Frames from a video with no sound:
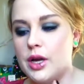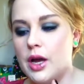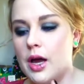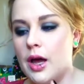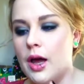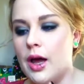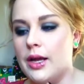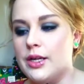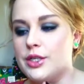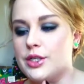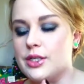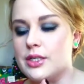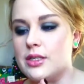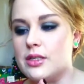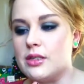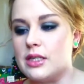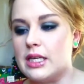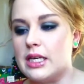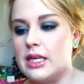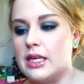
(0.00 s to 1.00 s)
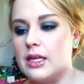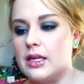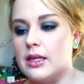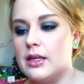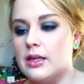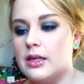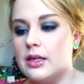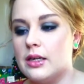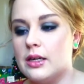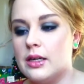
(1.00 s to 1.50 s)
I just think
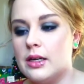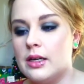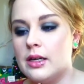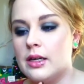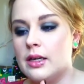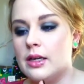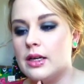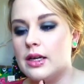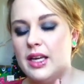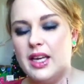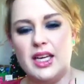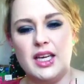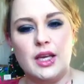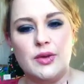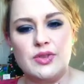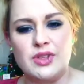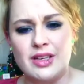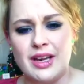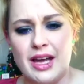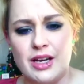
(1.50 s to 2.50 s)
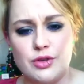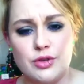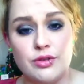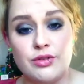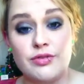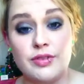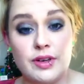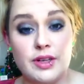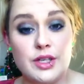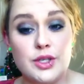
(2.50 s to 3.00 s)
it gives a natural
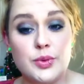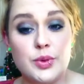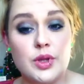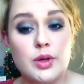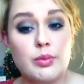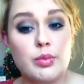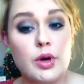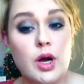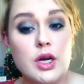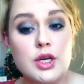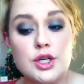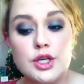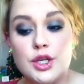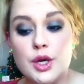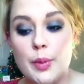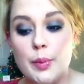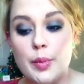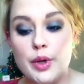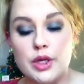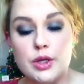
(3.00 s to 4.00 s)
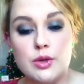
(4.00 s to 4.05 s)
finish with a brush, but